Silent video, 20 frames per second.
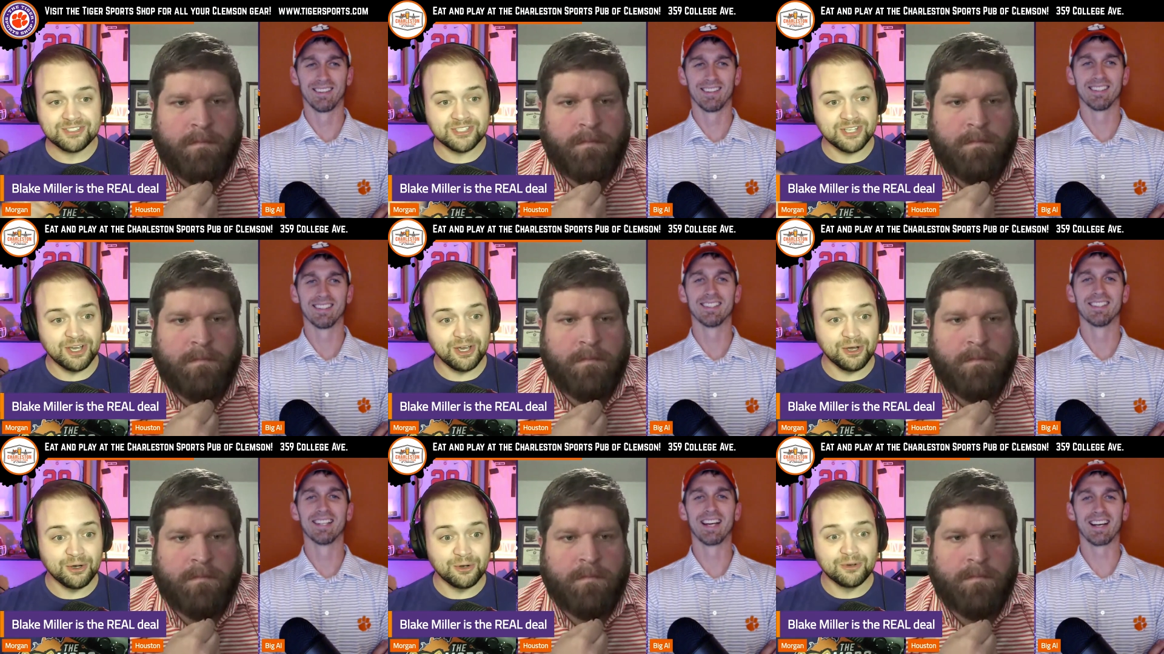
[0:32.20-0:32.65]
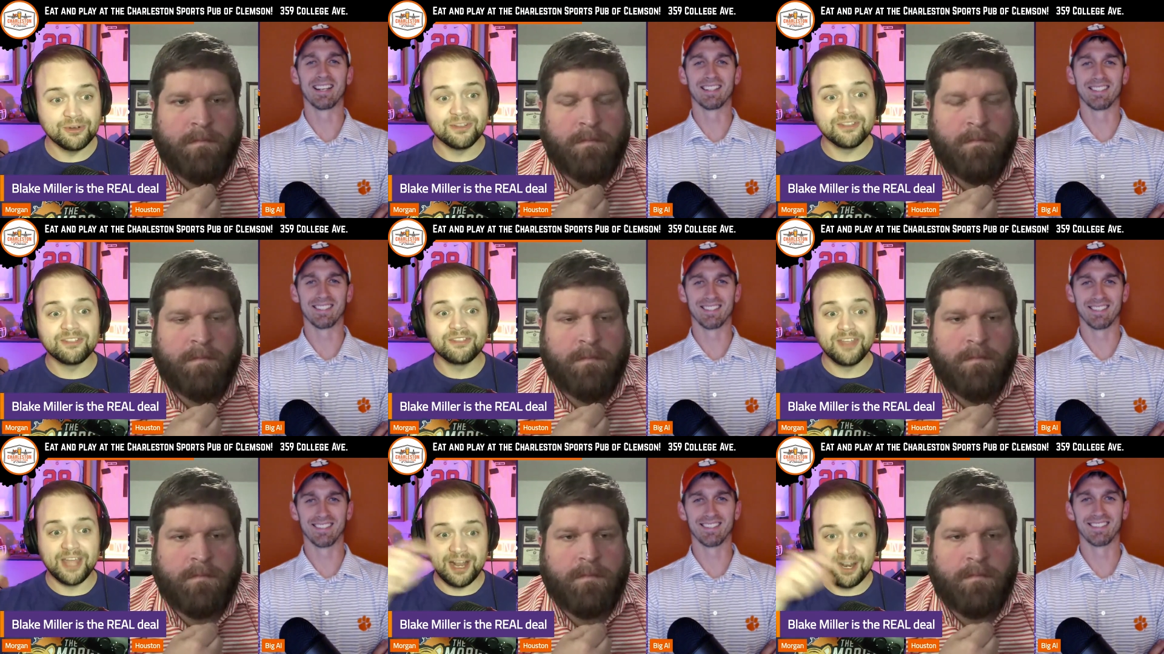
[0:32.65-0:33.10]
Speaker 1: So nice.
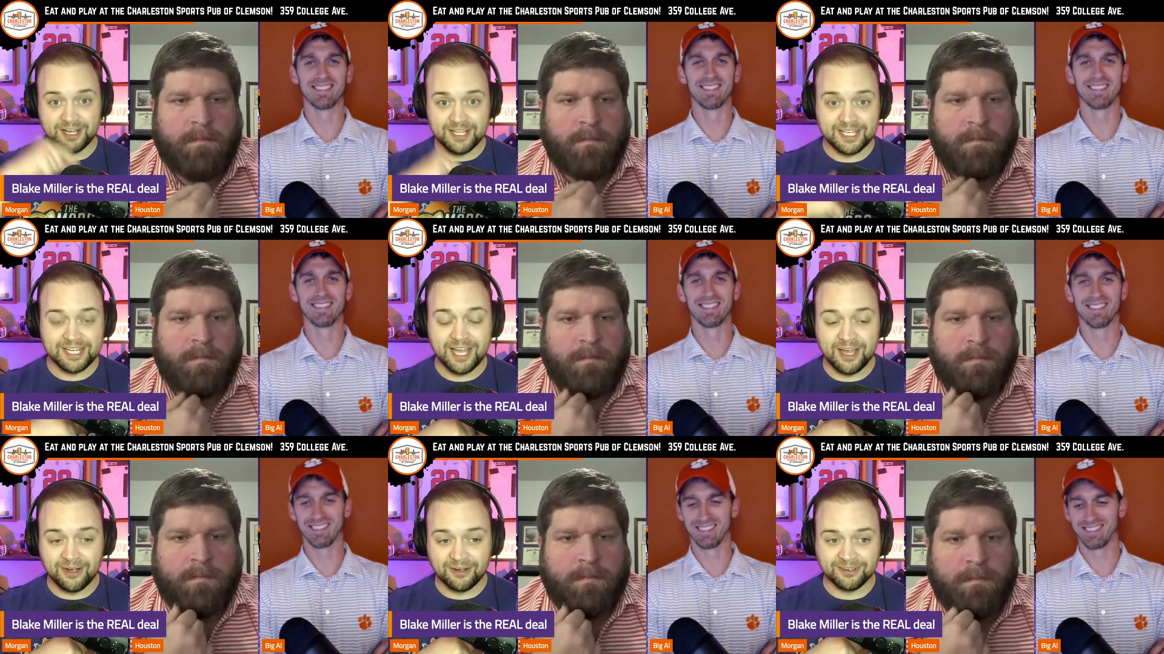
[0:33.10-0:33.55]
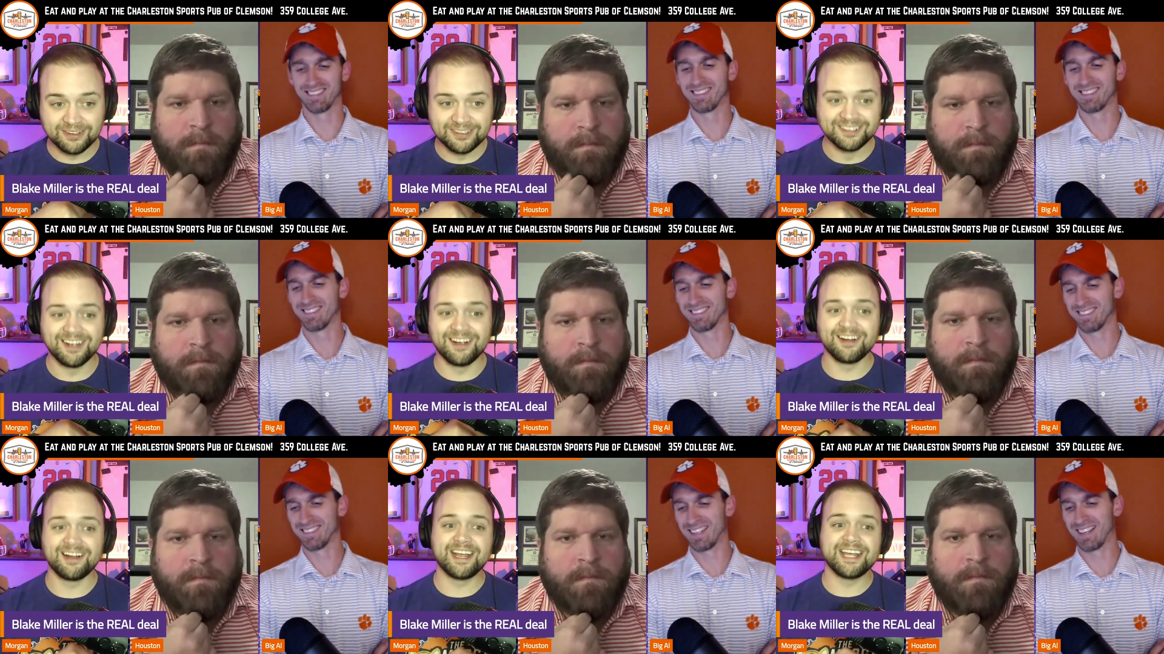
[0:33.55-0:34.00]
There you go.
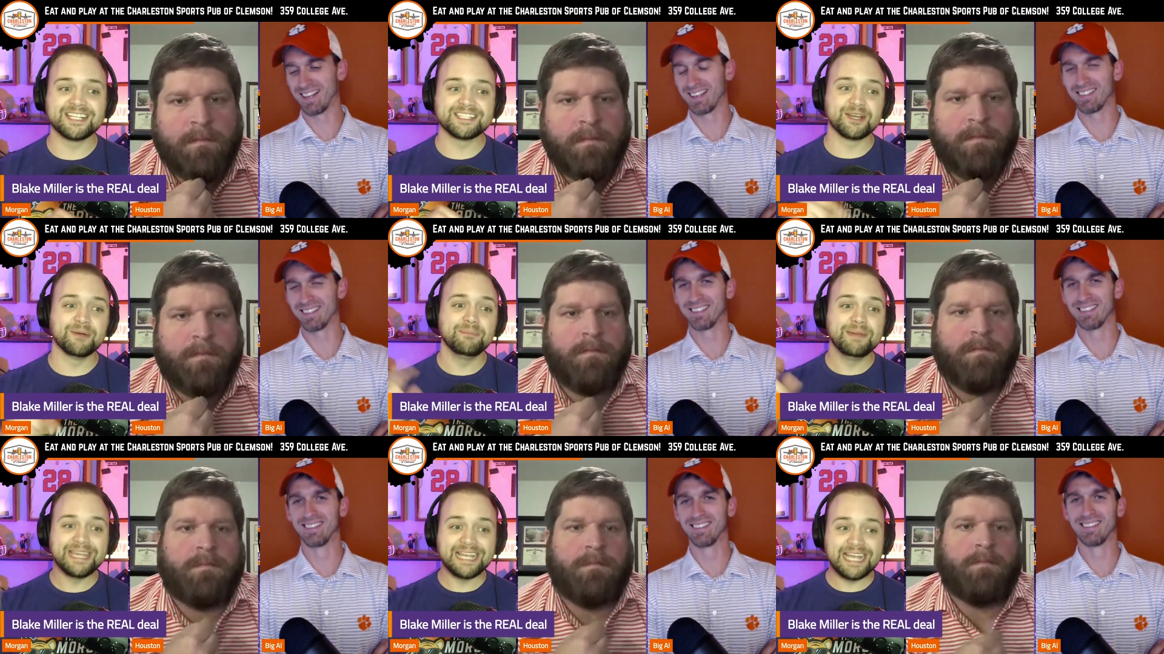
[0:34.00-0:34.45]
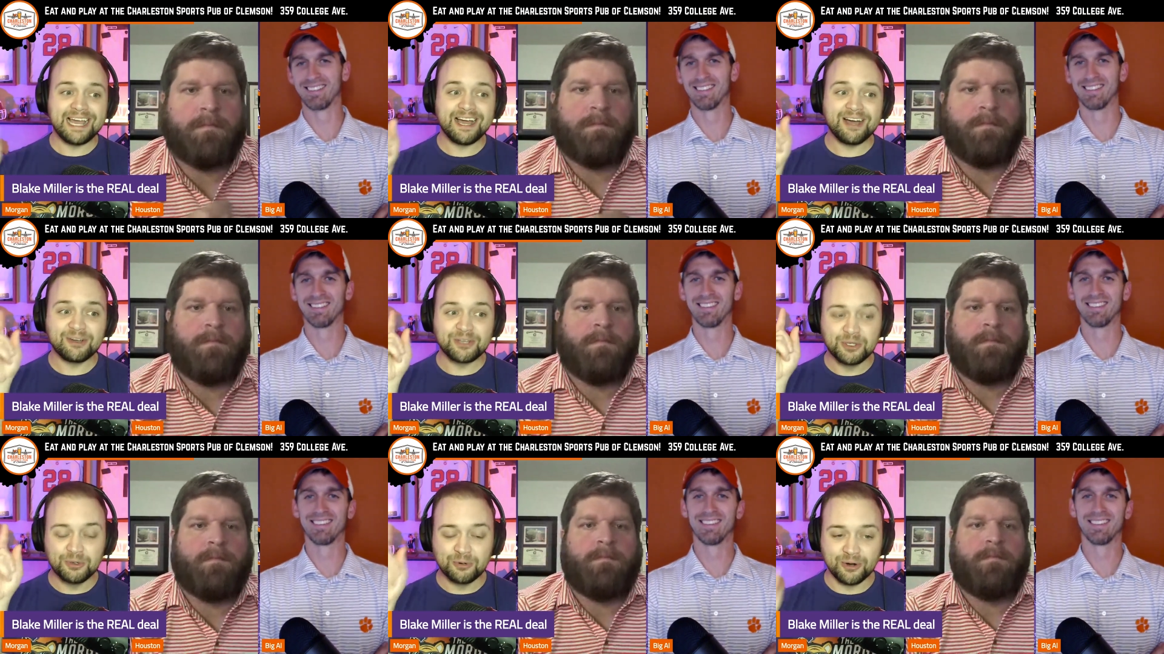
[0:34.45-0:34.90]
All right. Yeah. So Big
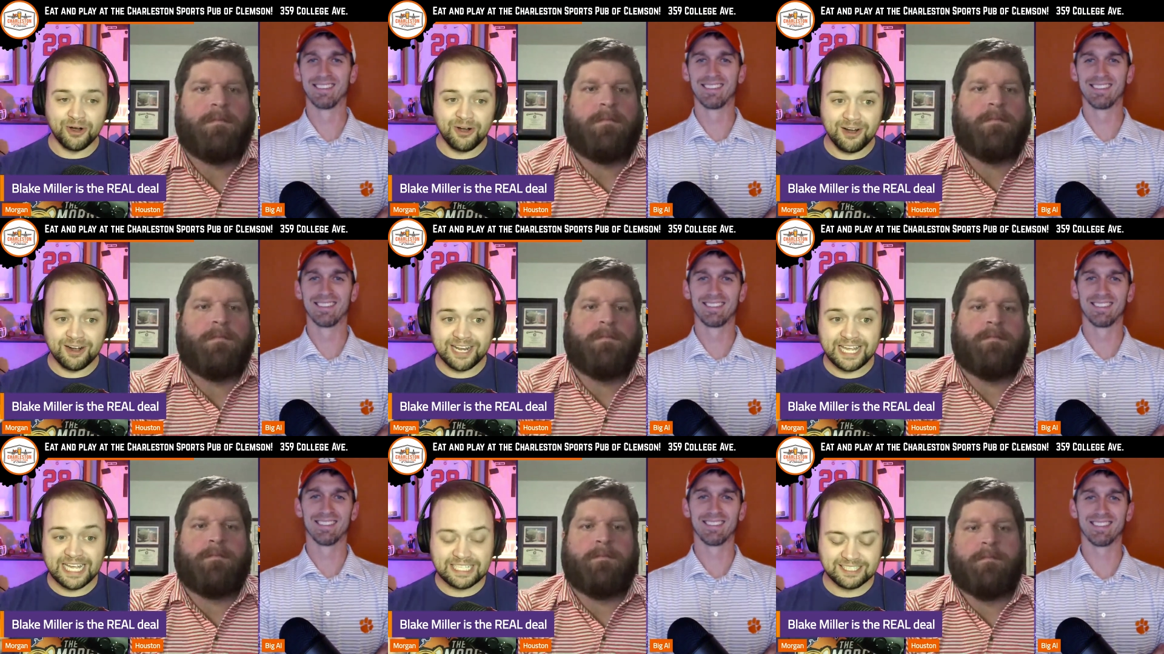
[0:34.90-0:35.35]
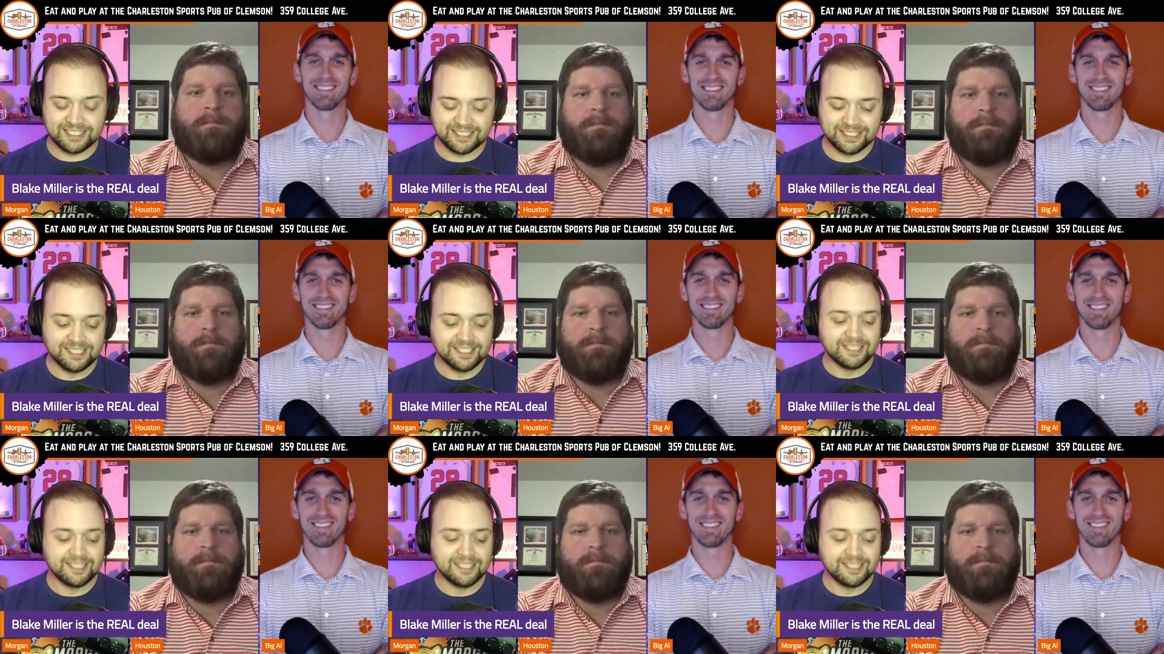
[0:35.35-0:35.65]
Al, you were on it.